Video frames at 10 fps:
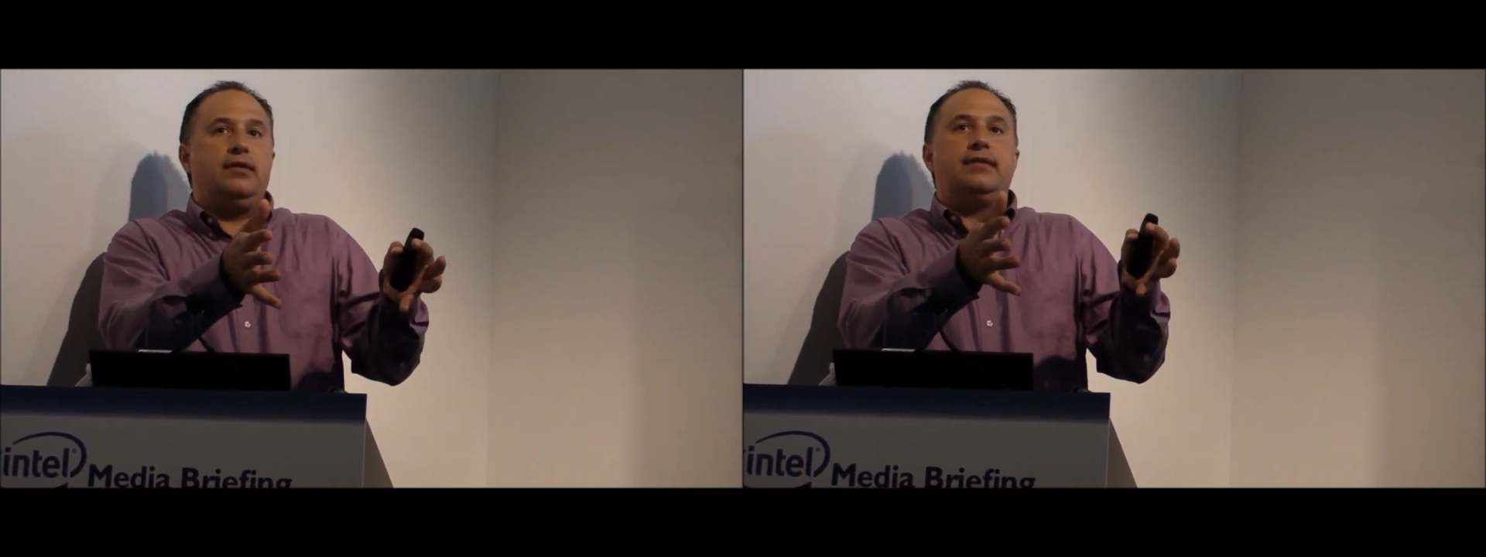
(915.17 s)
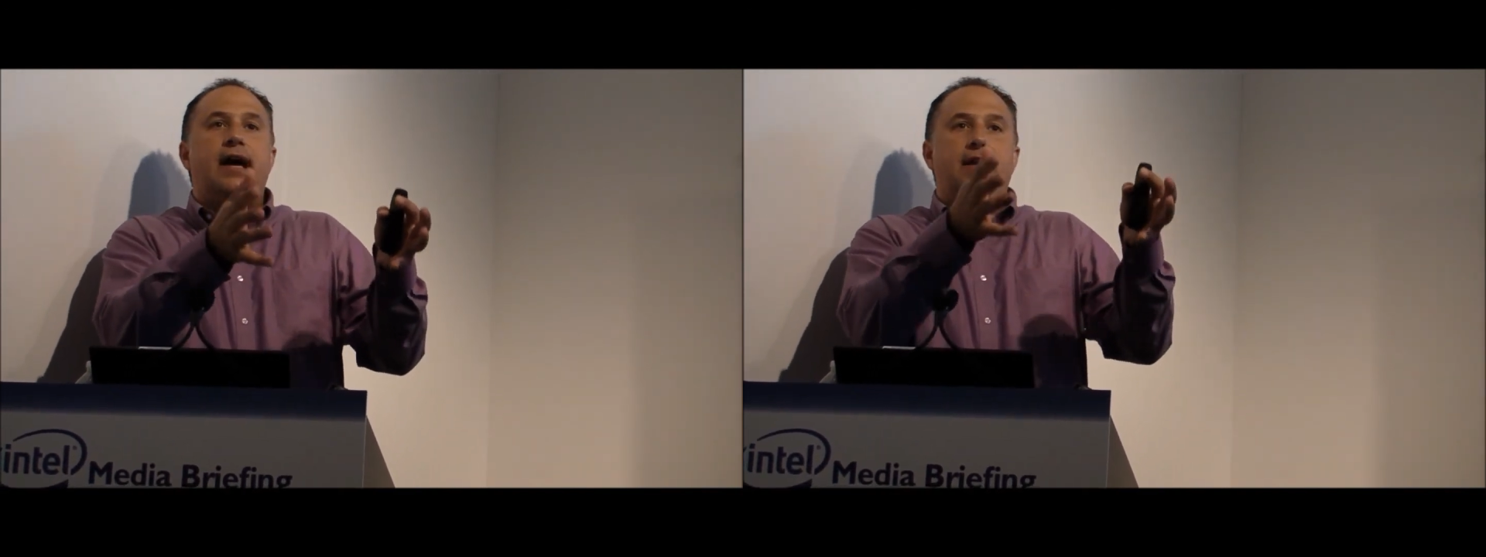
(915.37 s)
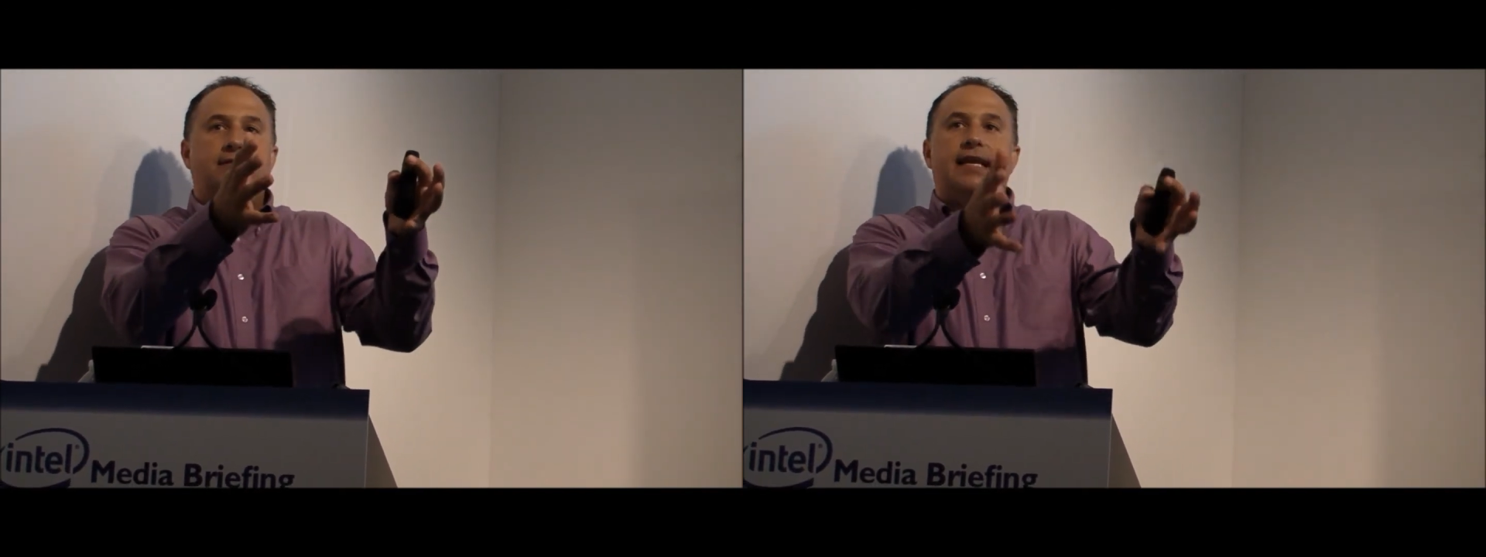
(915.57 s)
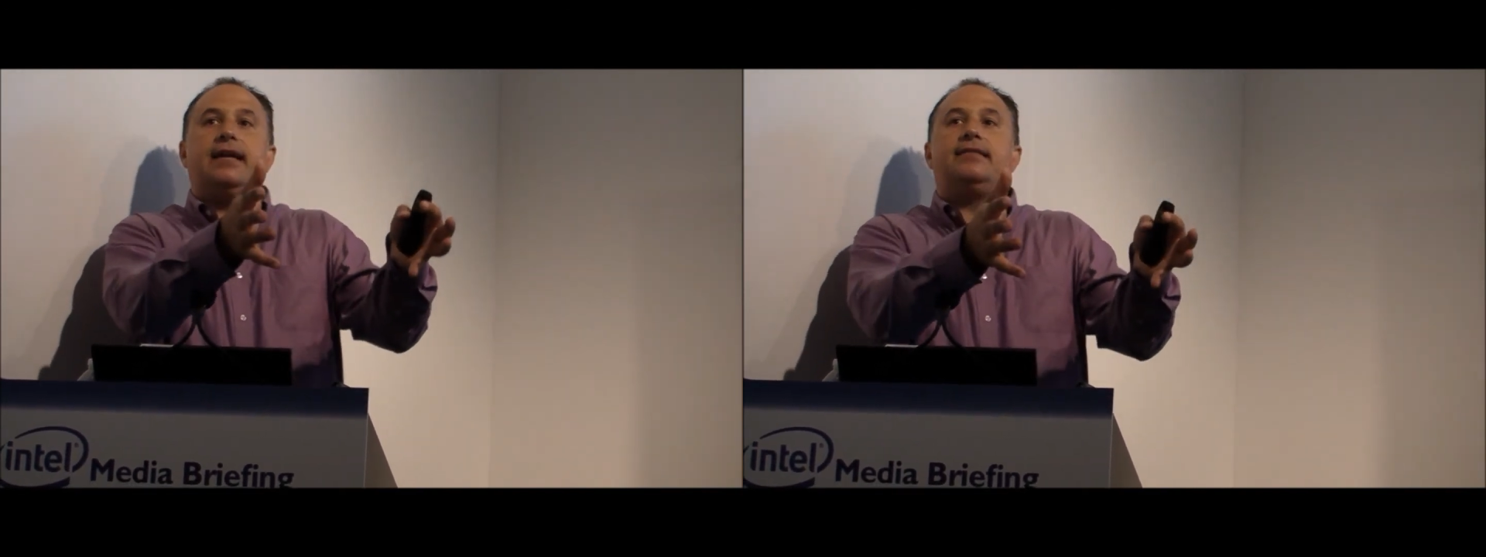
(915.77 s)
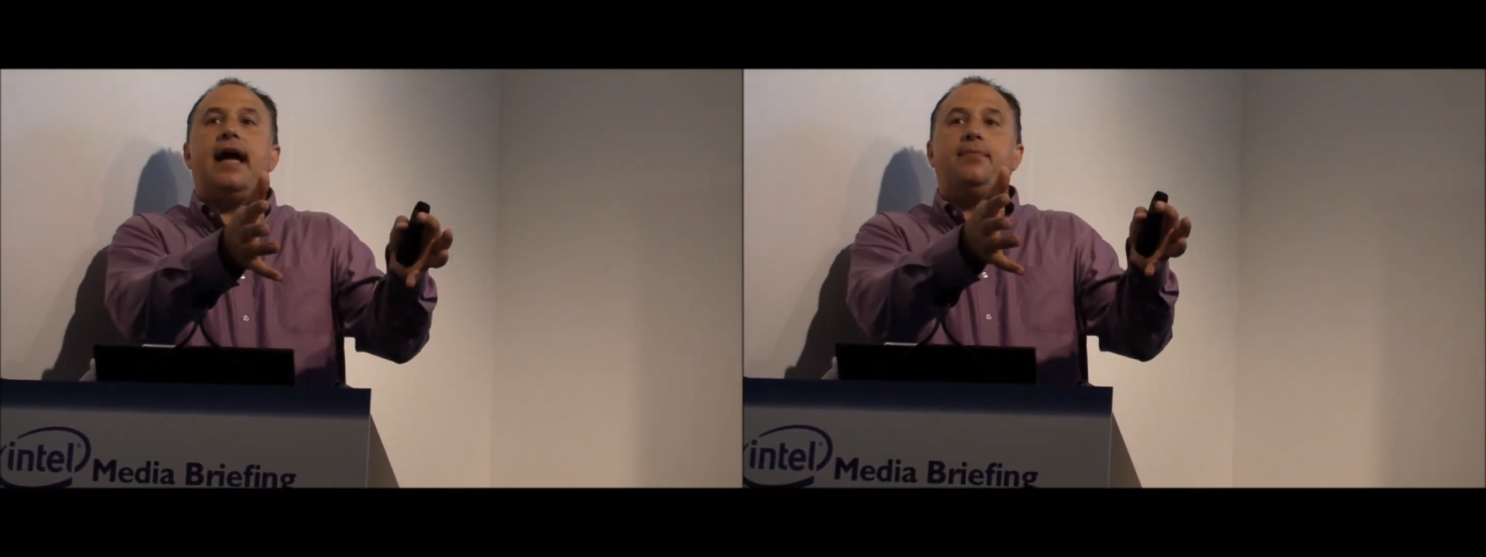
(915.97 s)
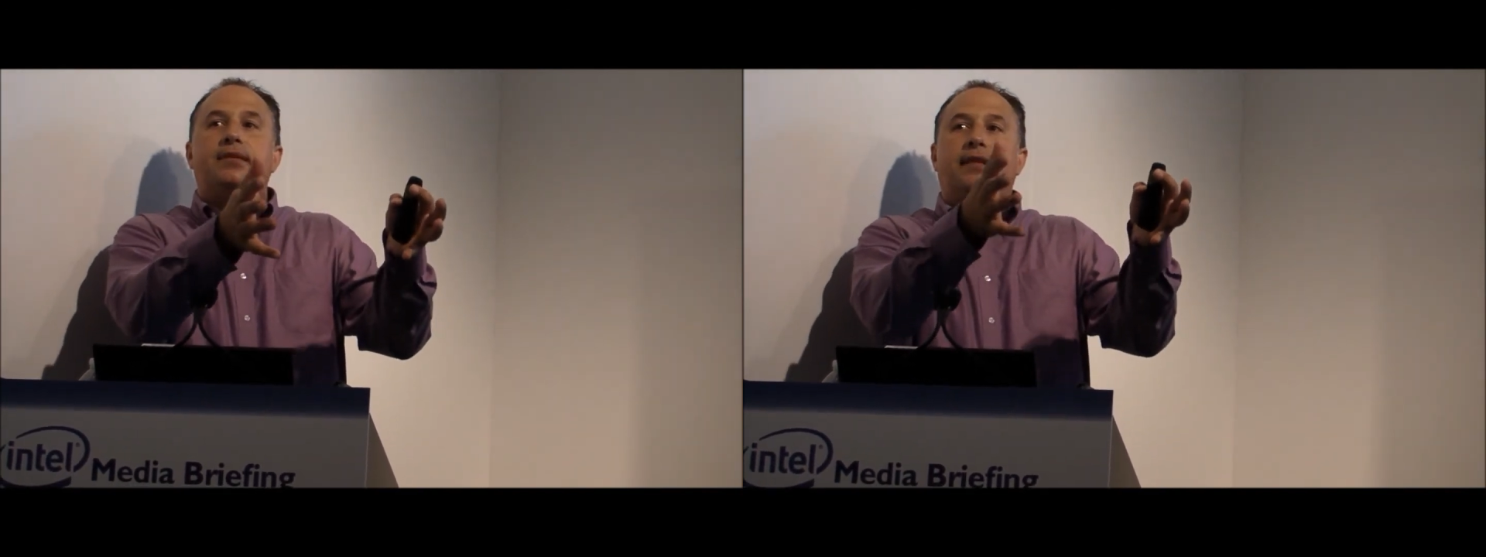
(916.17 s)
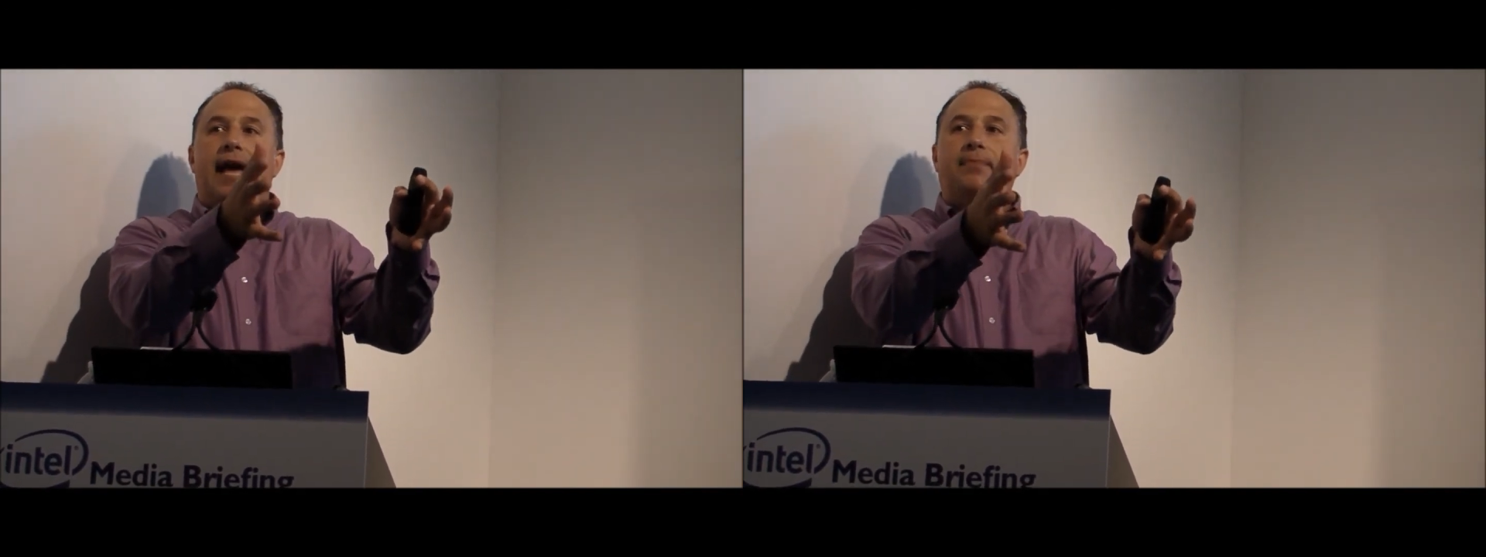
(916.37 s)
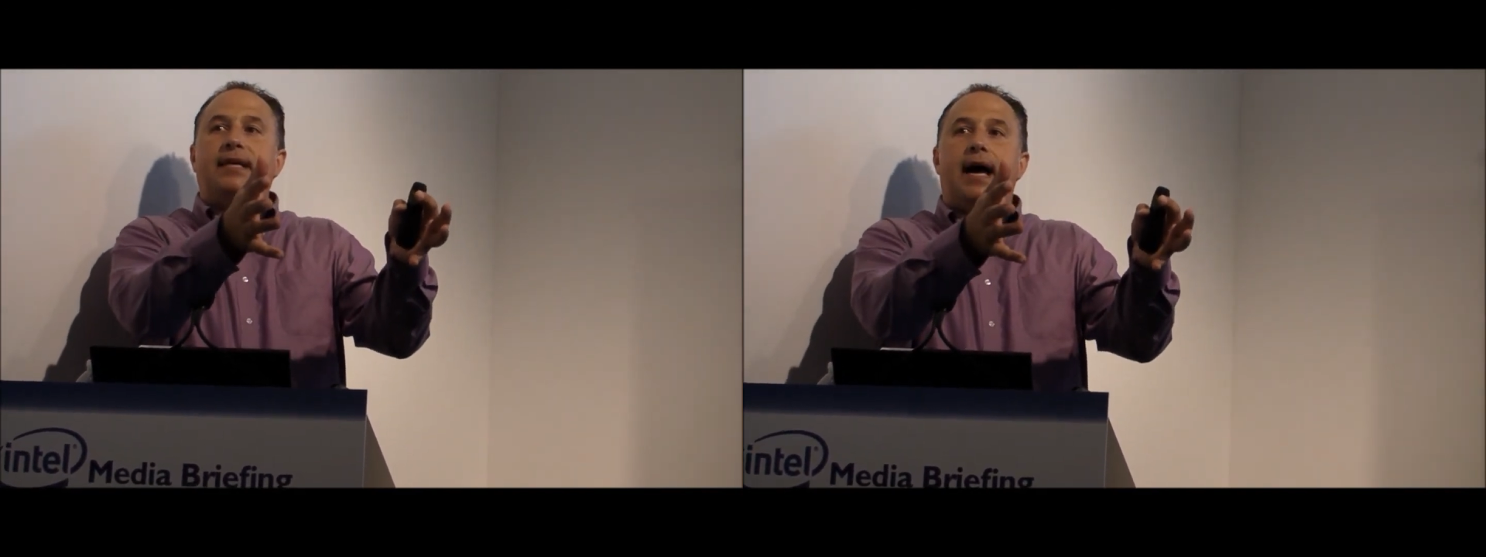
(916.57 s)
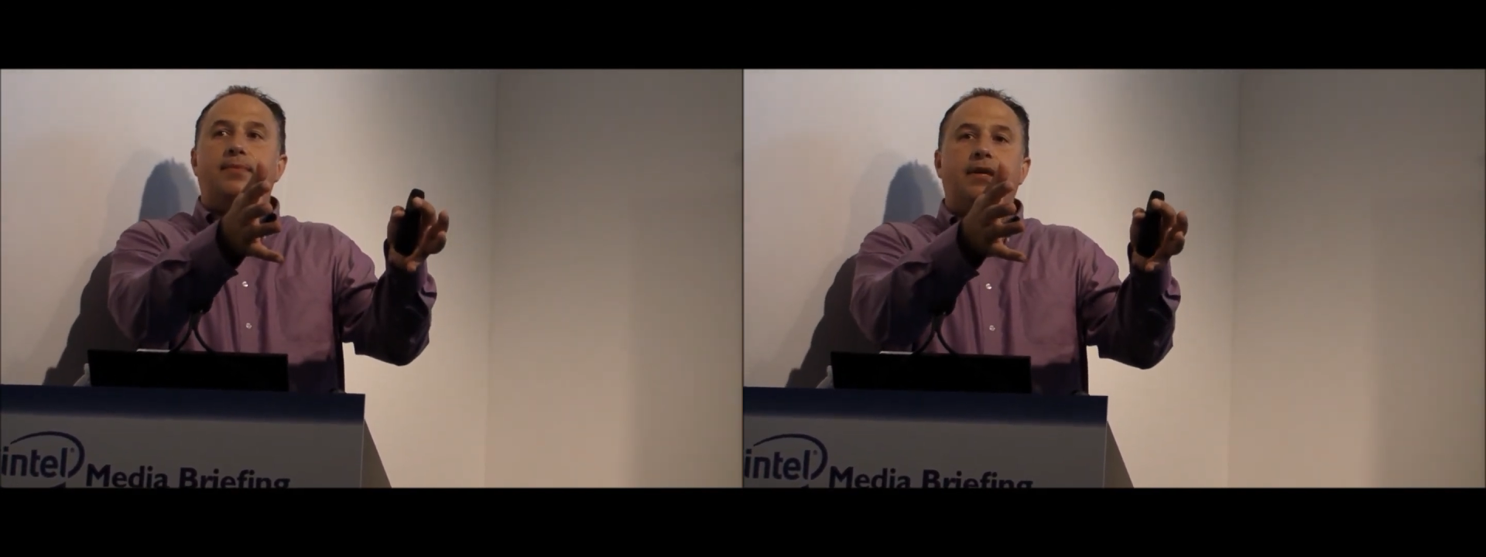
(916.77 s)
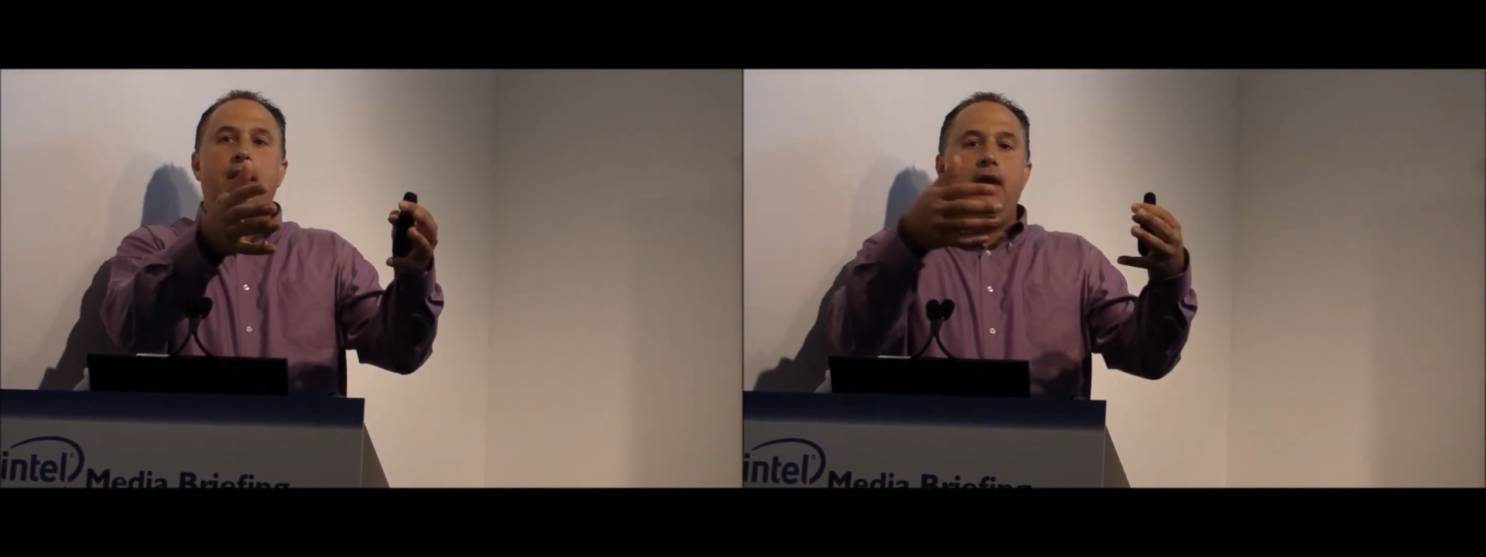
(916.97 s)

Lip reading: inside the desktops and laptops,